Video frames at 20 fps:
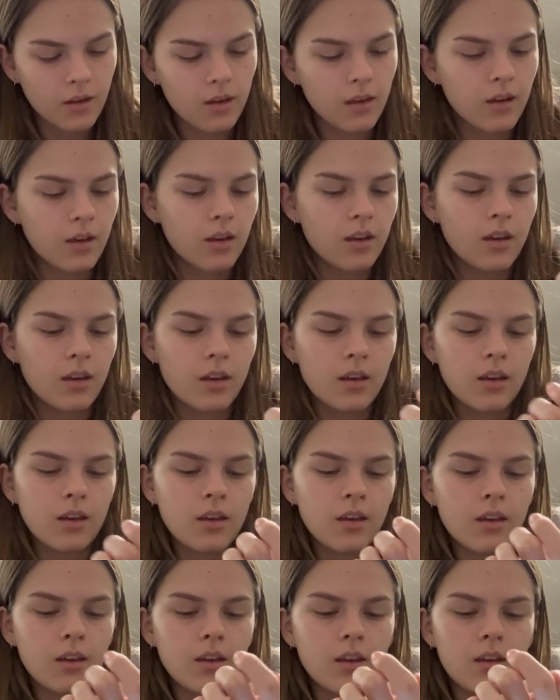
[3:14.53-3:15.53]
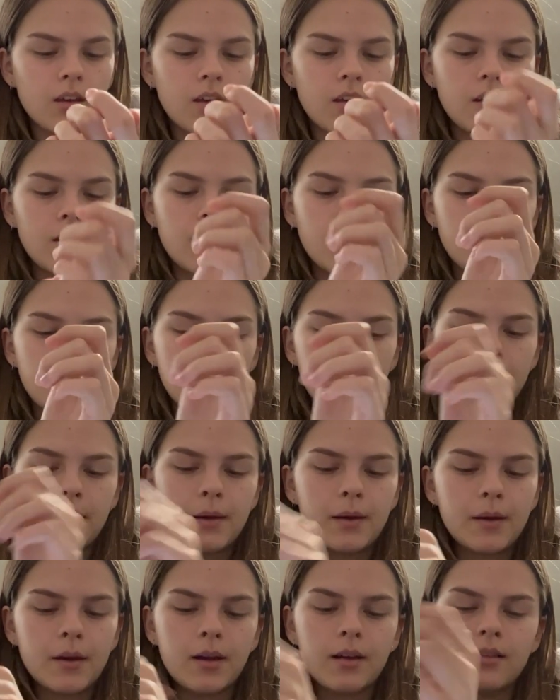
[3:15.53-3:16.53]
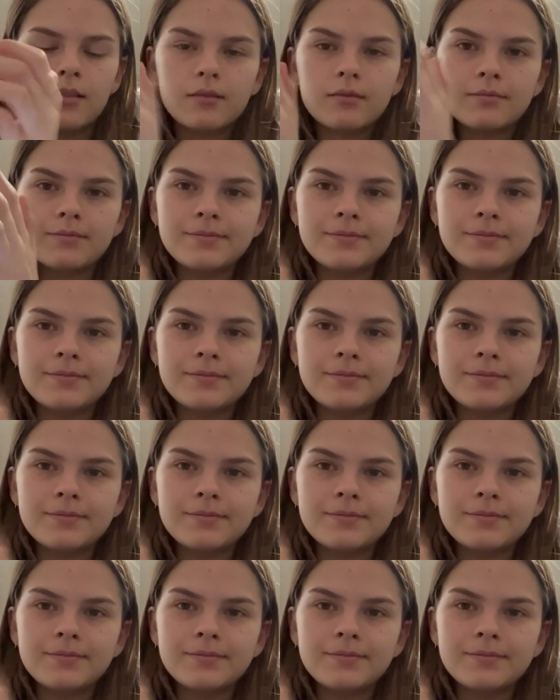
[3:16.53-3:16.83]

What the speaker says: (silence)